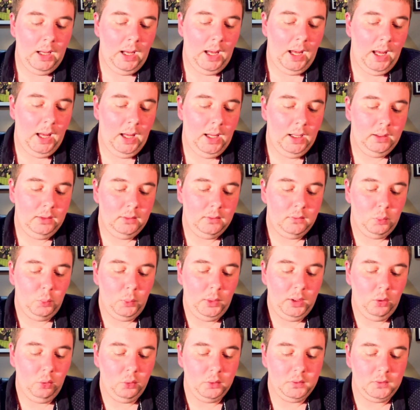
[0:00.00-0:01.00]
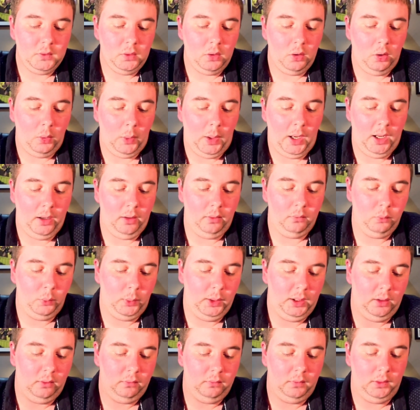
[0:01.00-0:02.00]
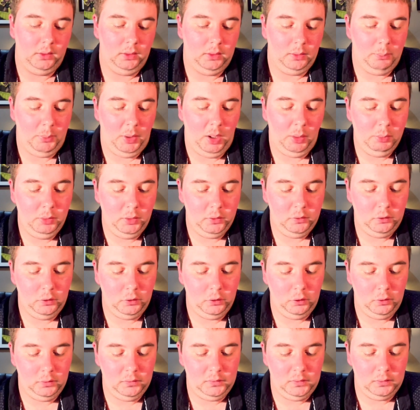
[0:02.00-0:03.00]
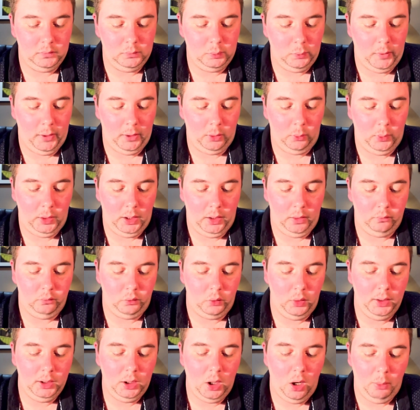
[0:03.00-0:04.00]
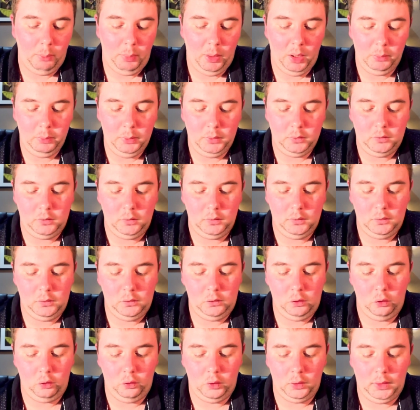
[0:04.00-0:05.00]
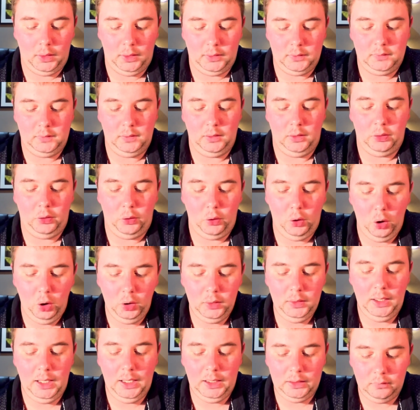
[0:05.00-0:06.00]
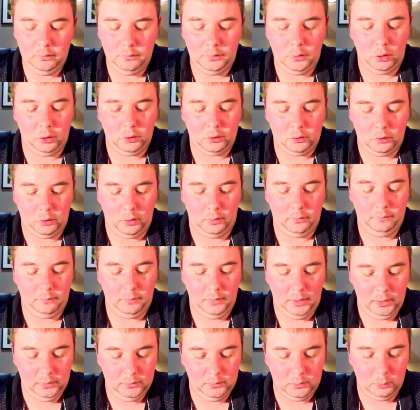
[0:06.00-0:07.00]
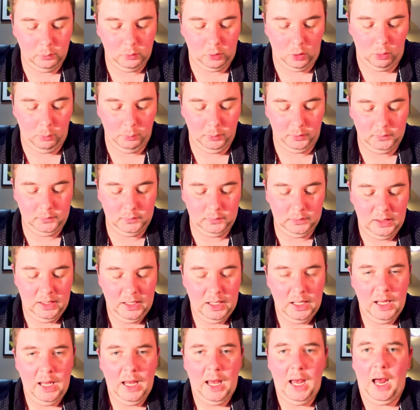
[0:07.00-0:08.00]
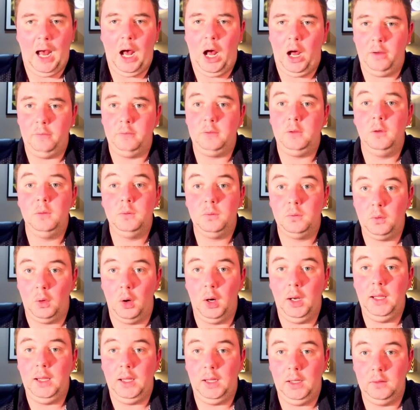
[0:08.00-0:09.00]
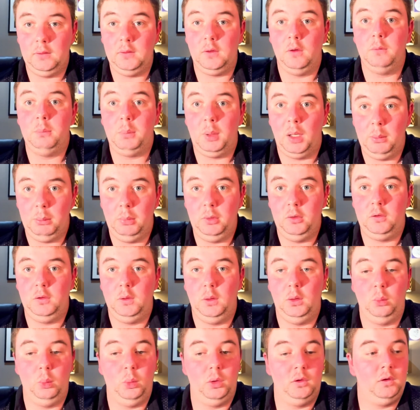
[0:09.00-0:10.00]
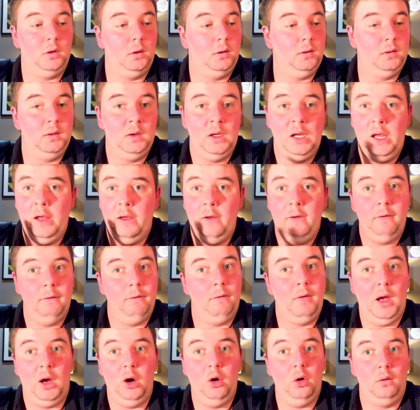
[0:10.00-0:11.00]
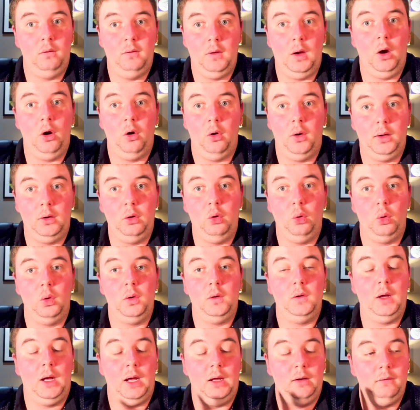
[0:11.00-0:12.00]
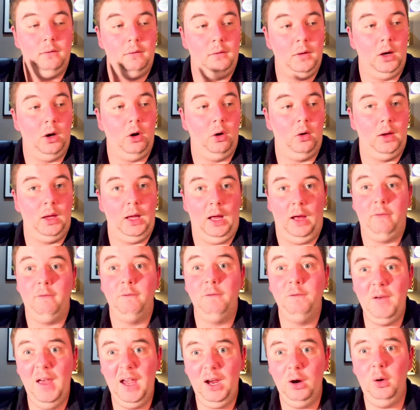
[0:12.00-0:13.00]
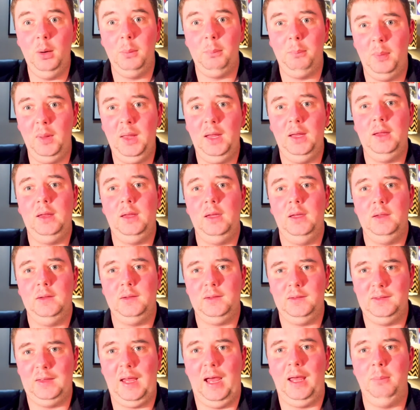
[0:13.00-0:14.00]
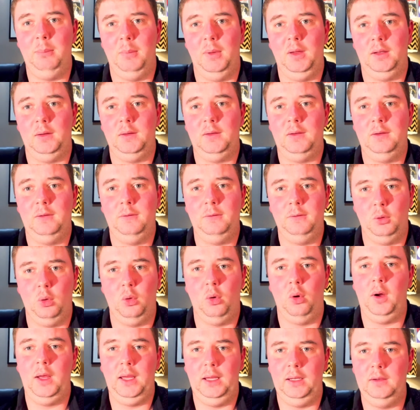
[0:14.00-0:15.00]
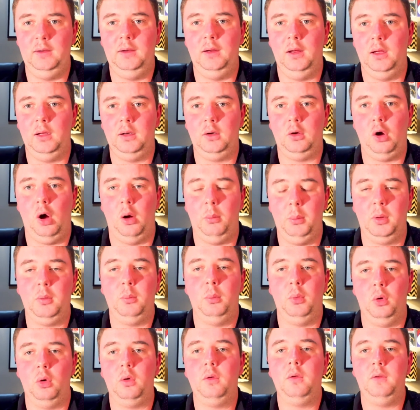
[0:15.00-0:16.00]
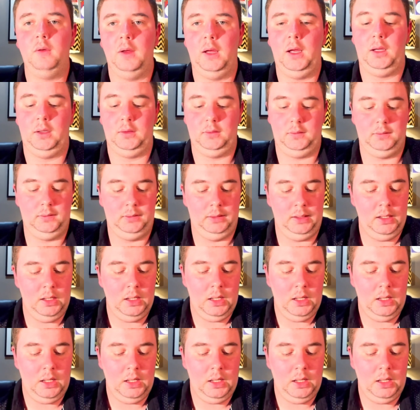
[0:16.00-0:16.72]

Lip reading: And we have in publisher news this week, we have Regal Publishers to release the 3rd anniversary Phantom comics after 3 years of publishing, which is very, very good and a very big statement for Indian comic book fans.